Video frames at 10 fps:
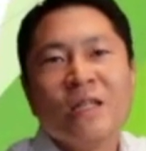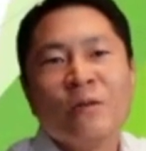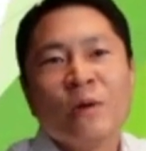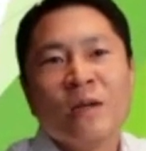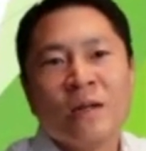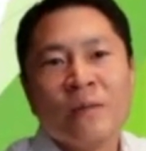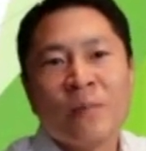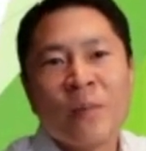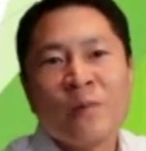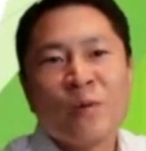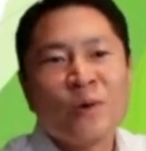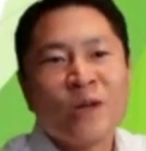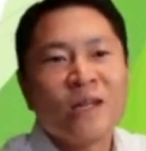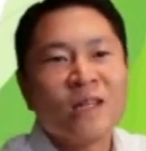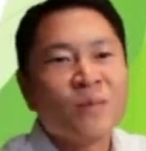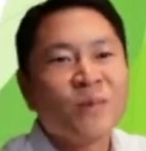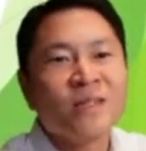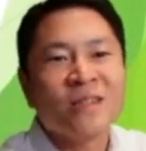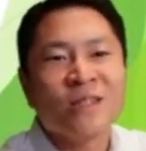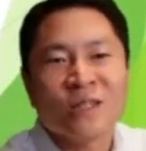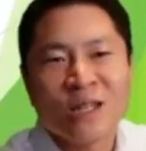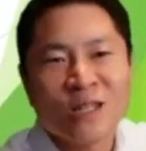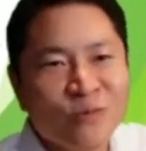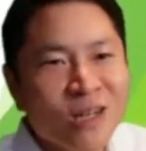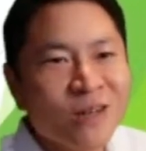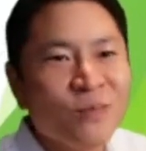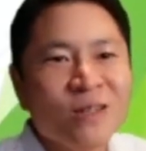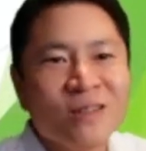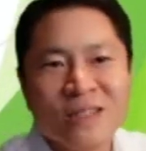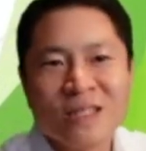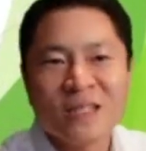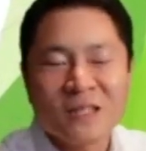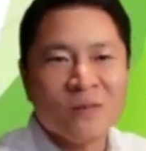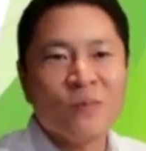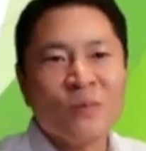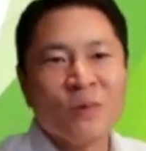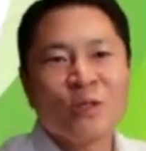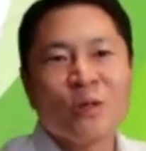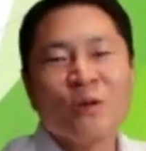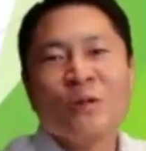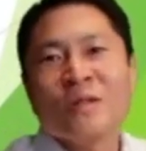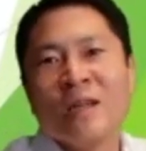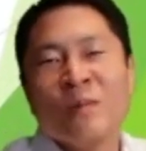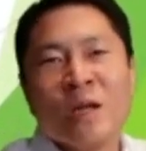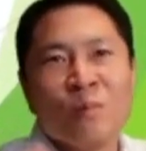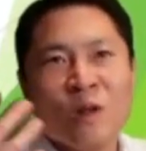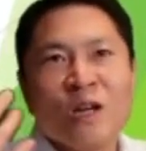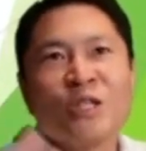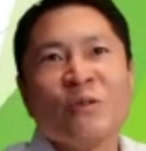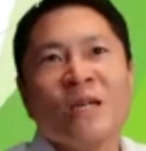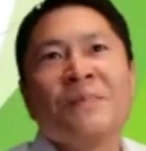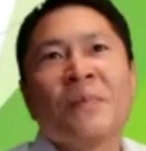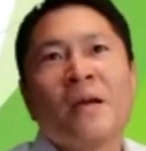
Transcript: You want people put on lipstick that's red because it shows, and blush, right?